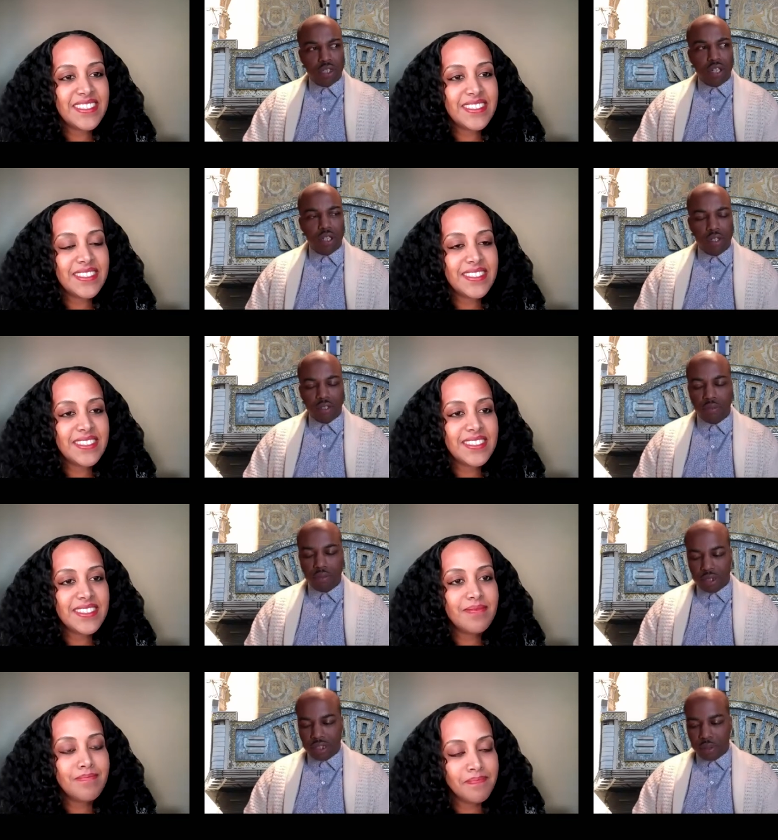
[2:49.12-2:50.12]
Speaker 1: to talk a little
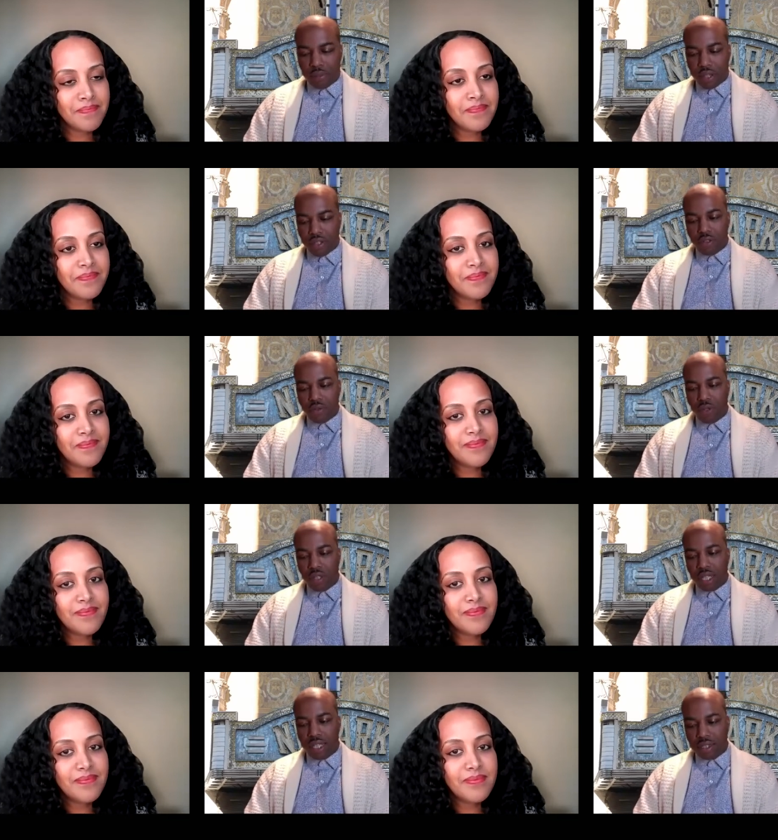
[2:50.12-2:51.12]
bit just about your work
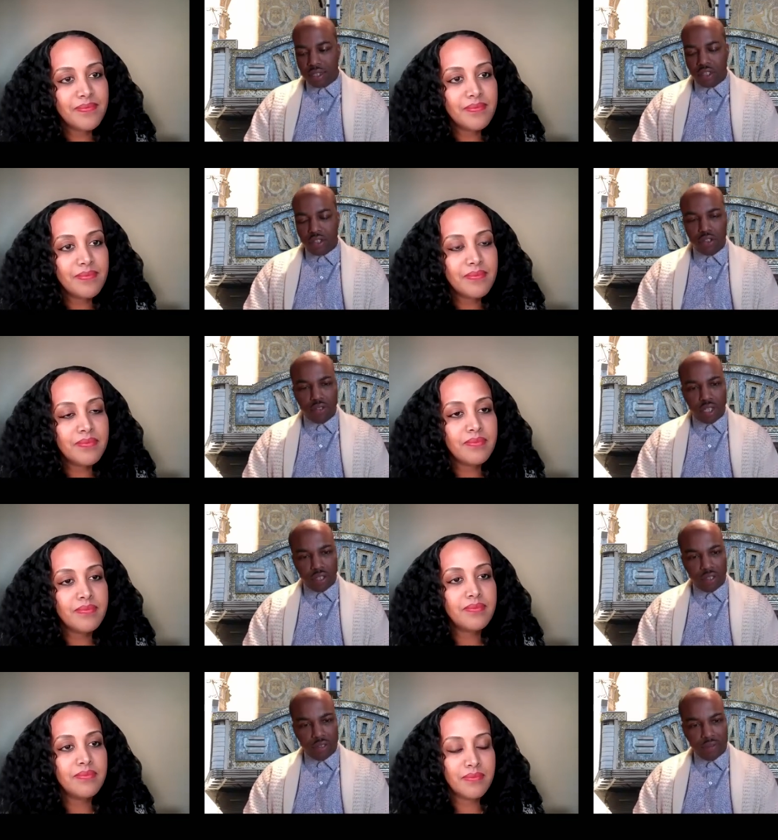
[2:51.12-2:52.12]
as a curator
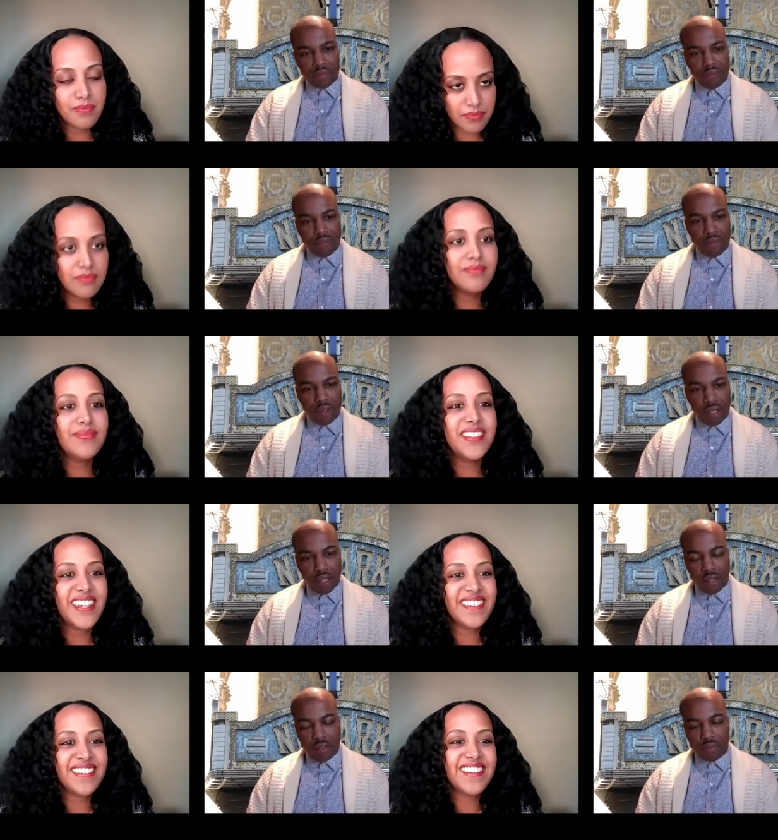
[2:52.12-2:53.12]

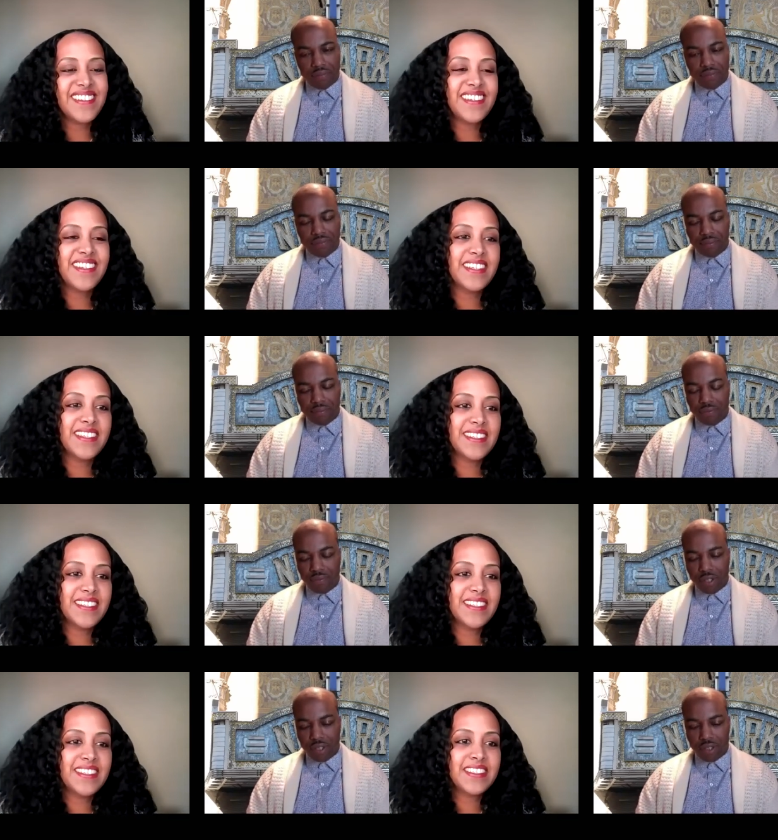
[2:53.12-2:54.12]
yes uh,
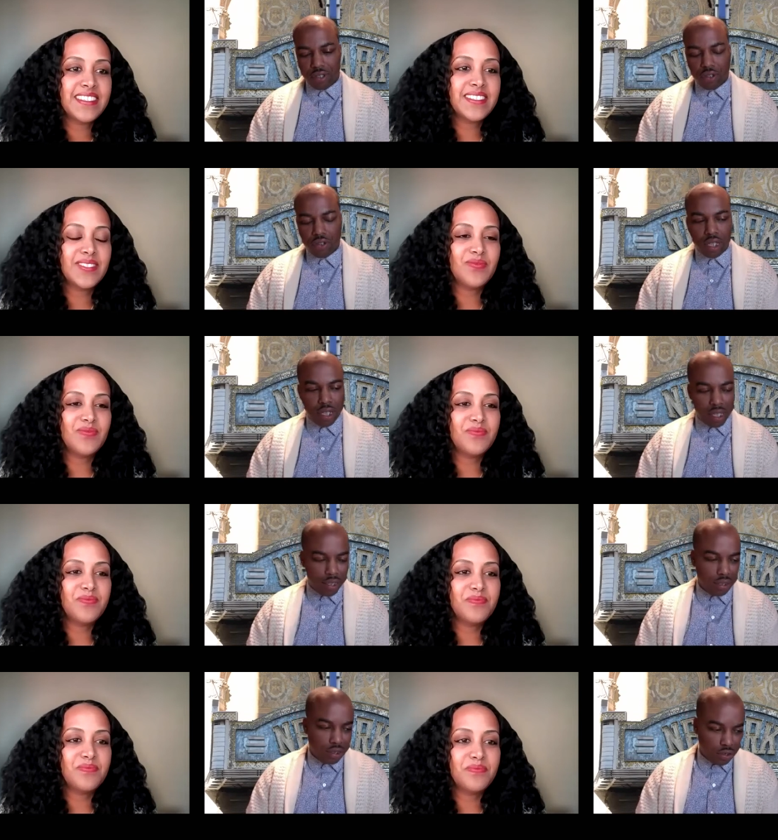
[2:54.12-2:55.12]
Newark,
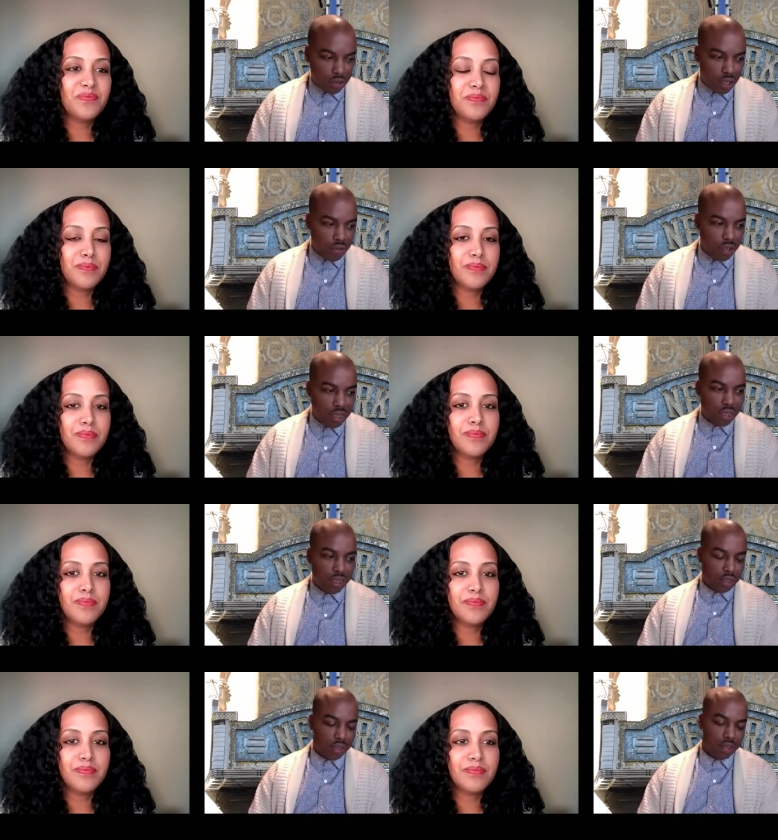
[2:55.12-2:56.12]
as you know,
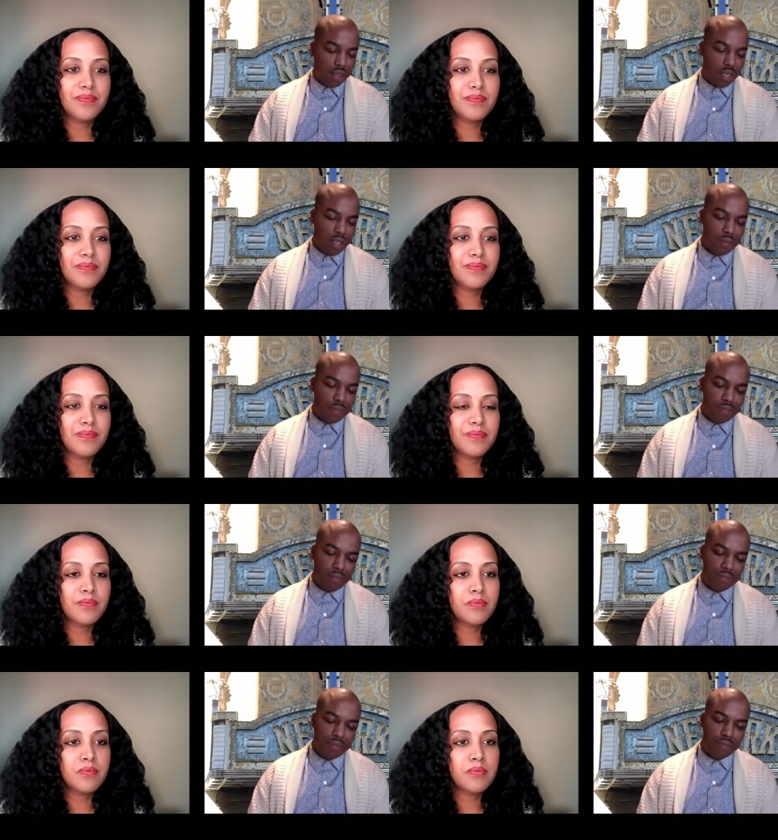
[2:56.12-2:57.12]
is a
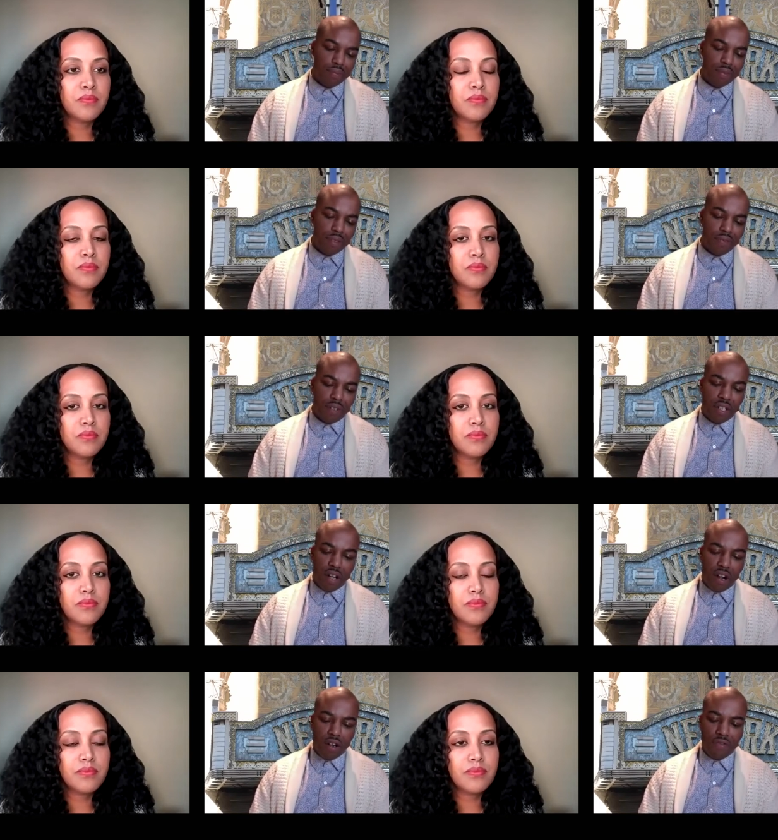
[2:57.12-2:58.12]
very
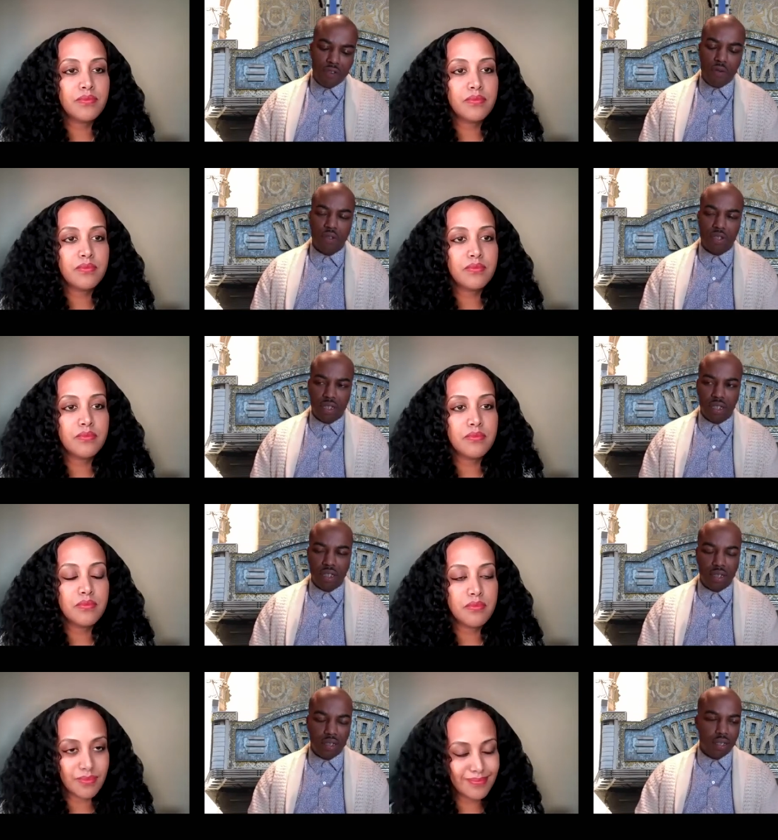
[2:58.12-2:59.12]
art forward
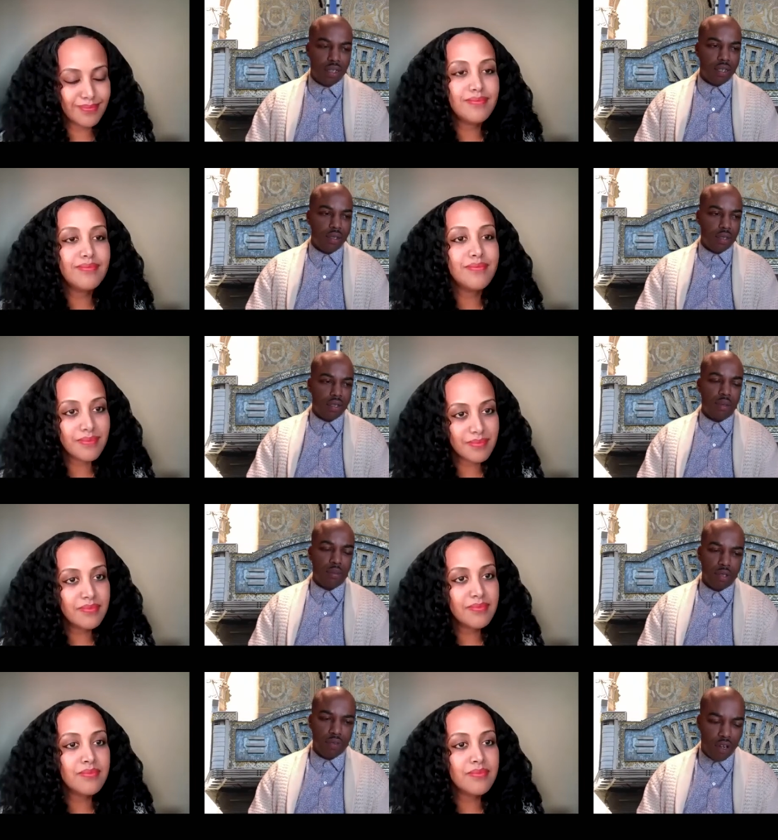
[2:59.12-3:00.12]
city. a good
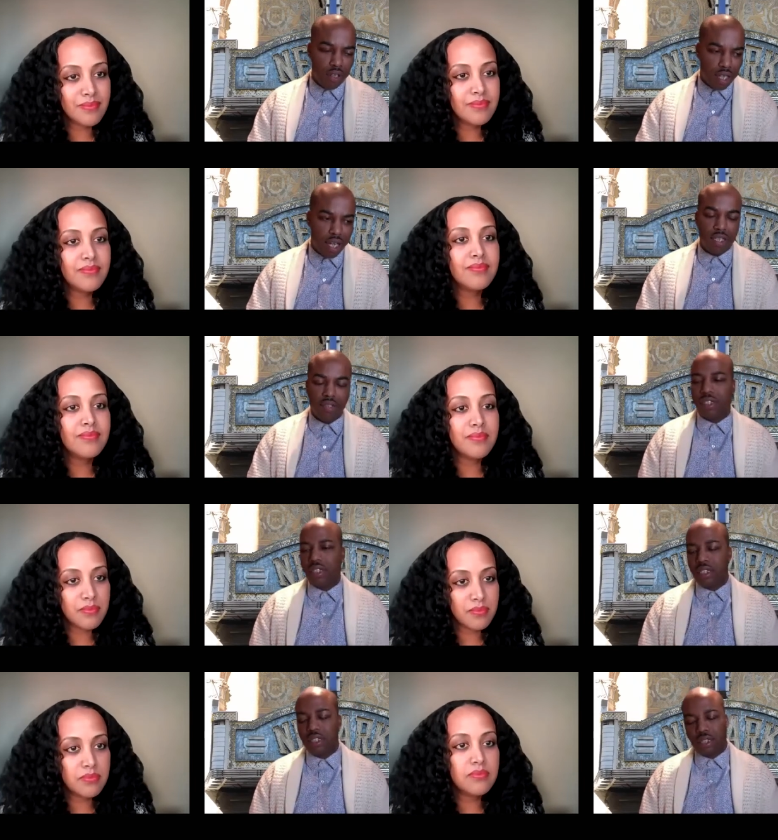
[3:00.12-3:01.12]
number of art
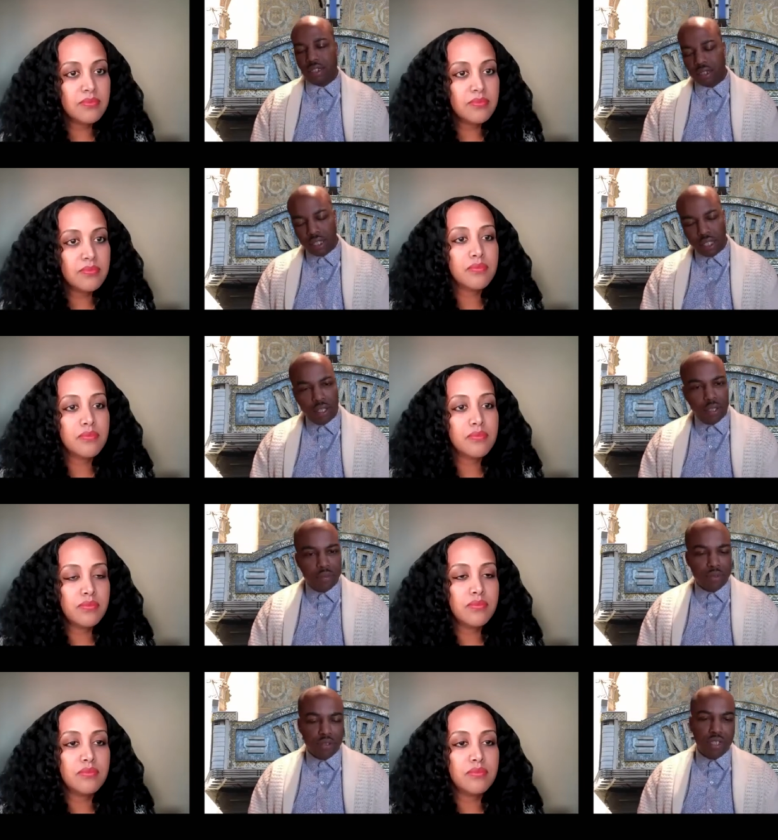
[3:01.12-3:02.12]
galleries and
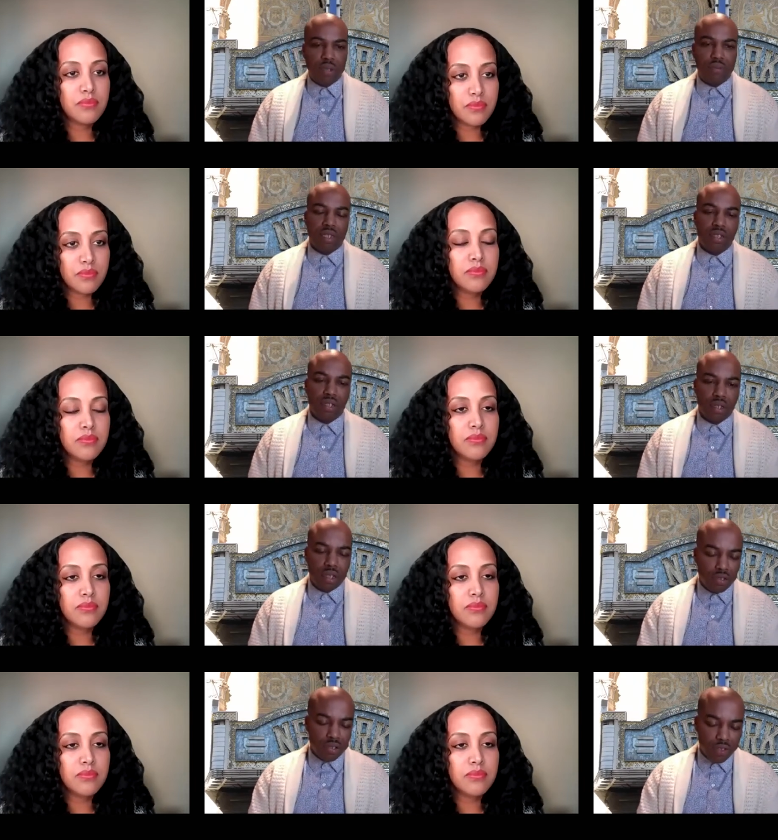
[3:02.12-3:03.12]
museums and,
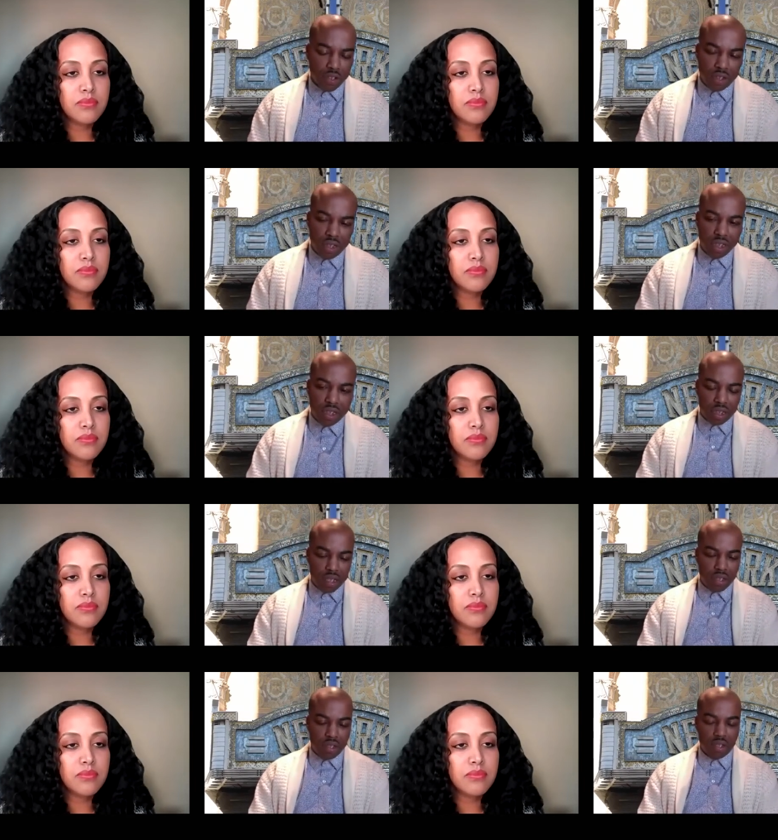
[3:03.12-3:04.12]
and universities and
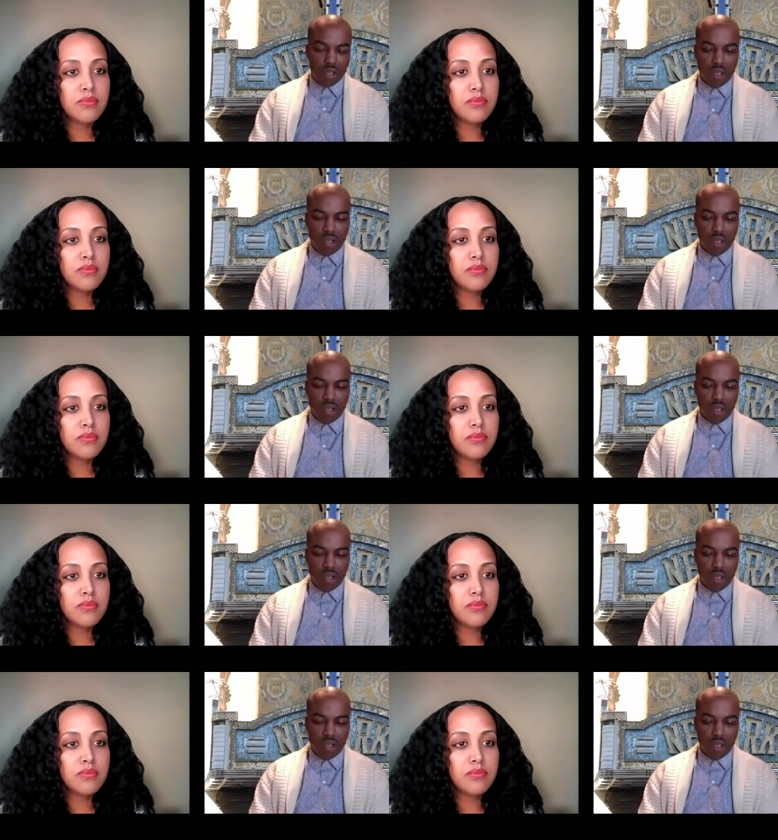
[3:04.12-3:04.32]
other